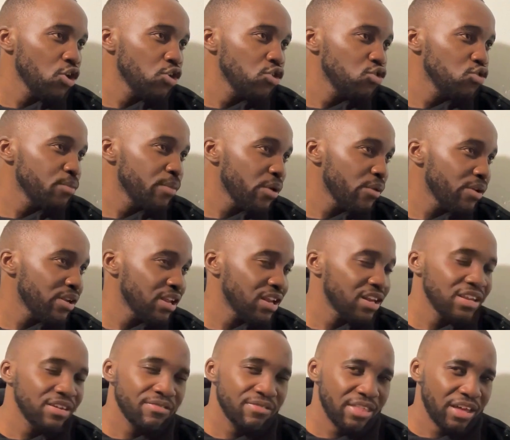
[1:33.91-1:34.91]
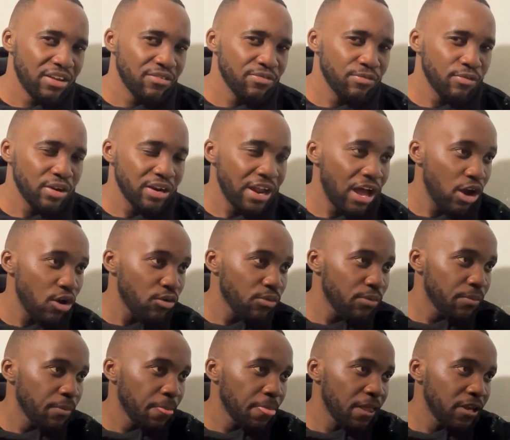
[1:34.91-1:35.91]
you may want to leave that for now,
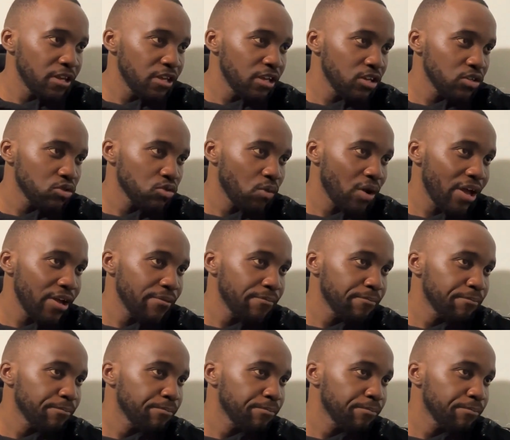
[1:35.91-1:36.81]
and here's why.